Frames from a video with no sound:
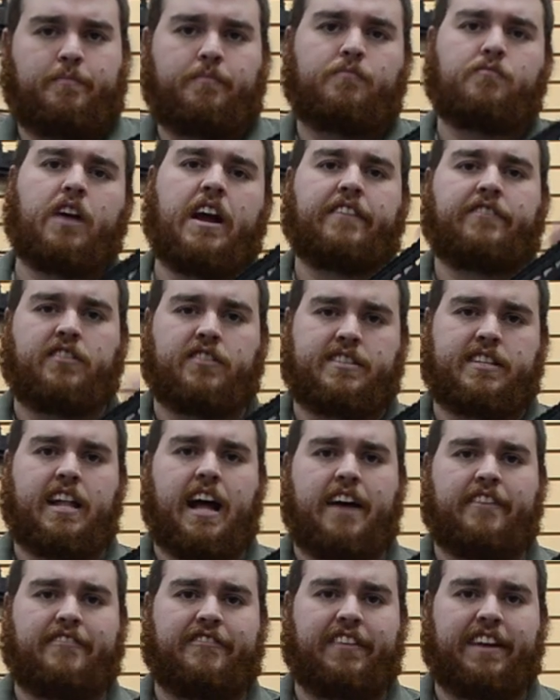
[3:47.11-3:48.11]
rifle's
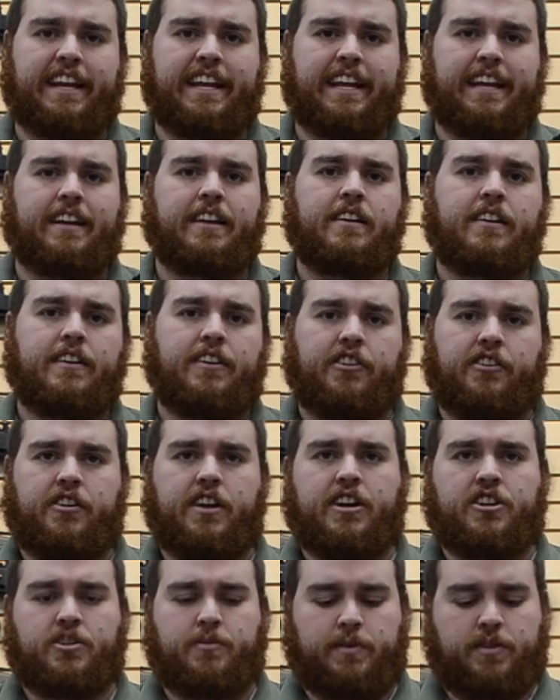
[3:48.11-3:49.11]
not feeding, you're
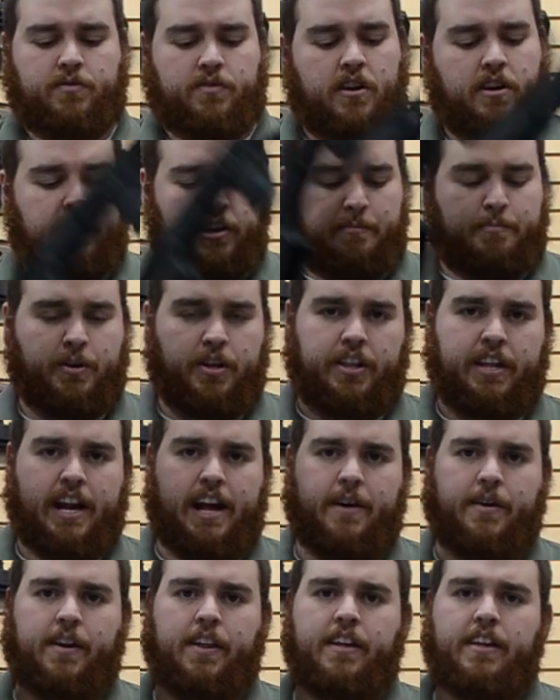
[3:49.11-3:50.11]
not sure what's wrong, you pull it
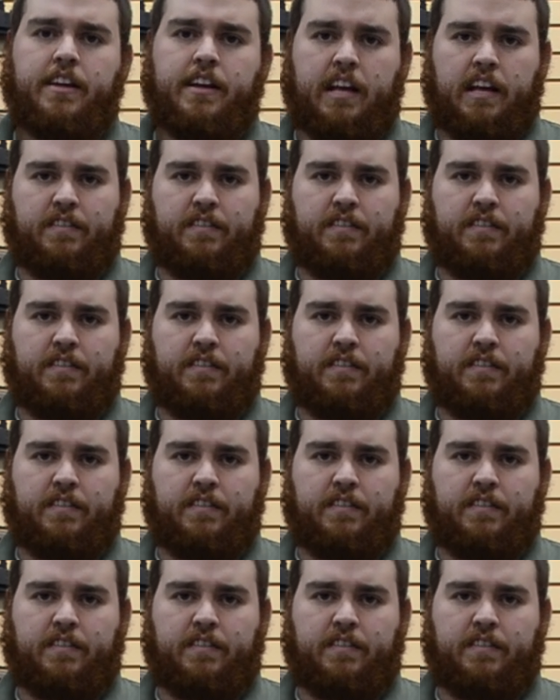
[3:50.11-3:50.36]
out.